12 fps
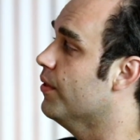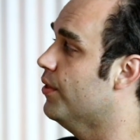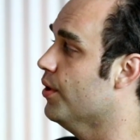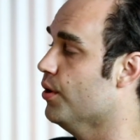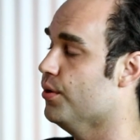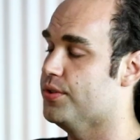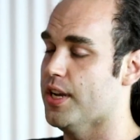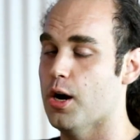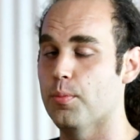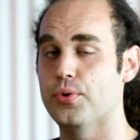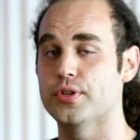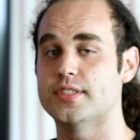those
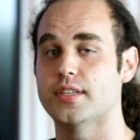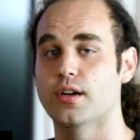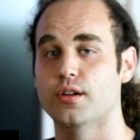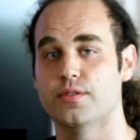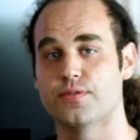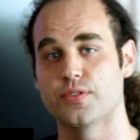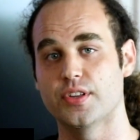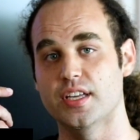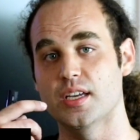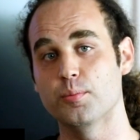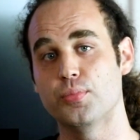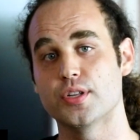output cells for
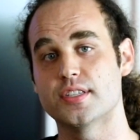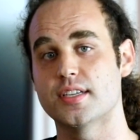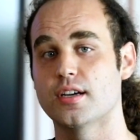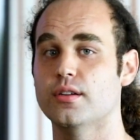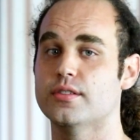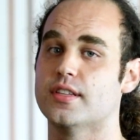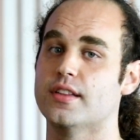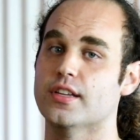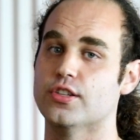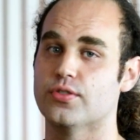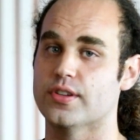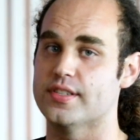the input cells, then
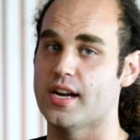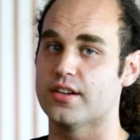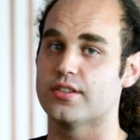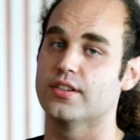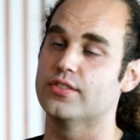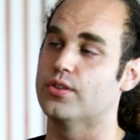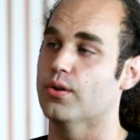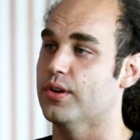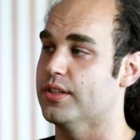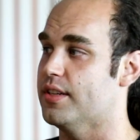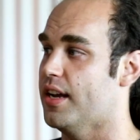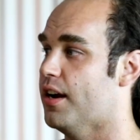the transaction is
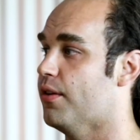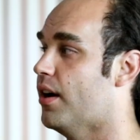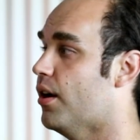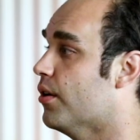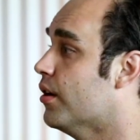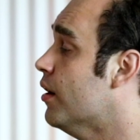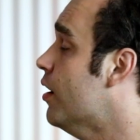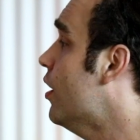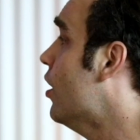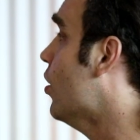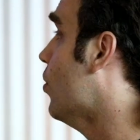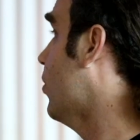going to error out.
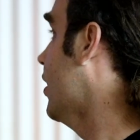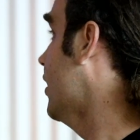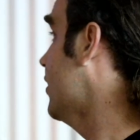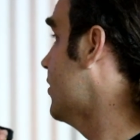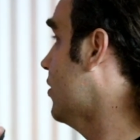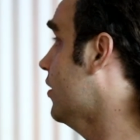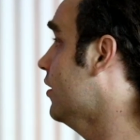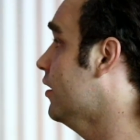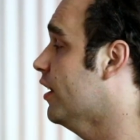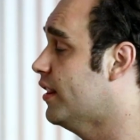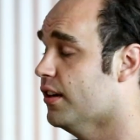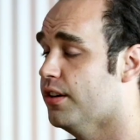Whereas on
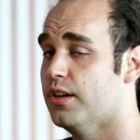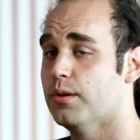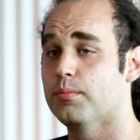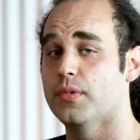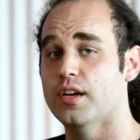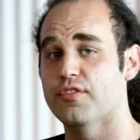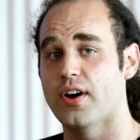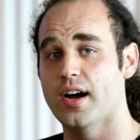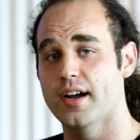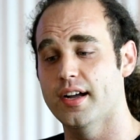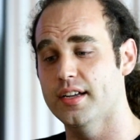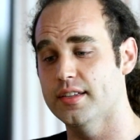Ethereum, if
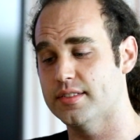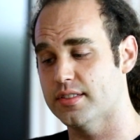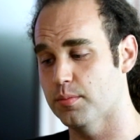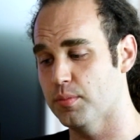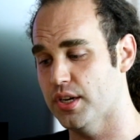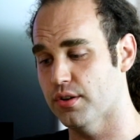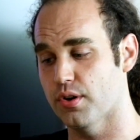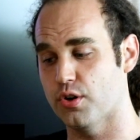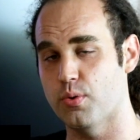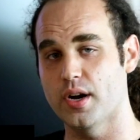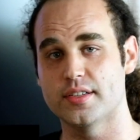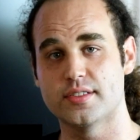I submit a
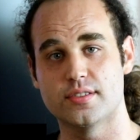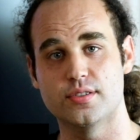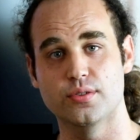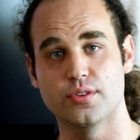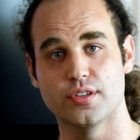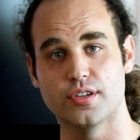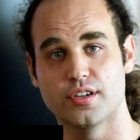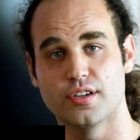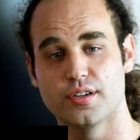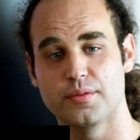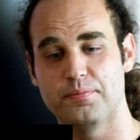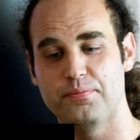request to
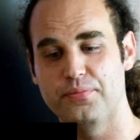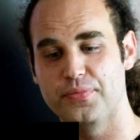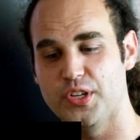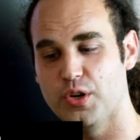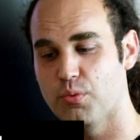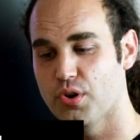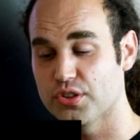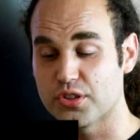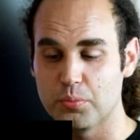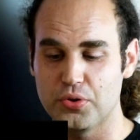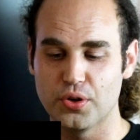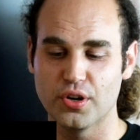the world
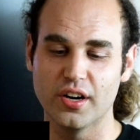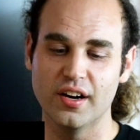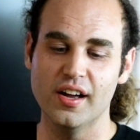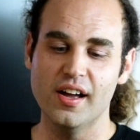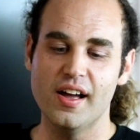computer,